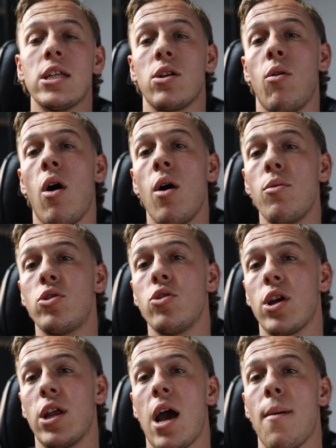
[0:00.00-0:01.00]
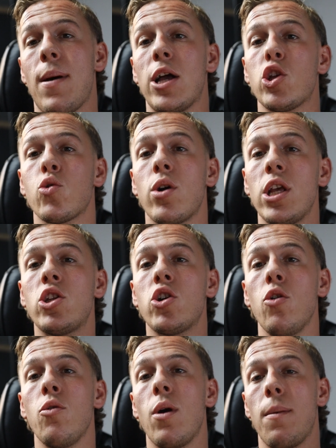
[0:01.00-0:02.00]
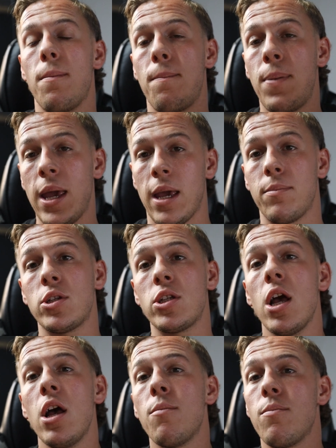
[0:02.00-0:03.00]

So I was looking at about 22 pips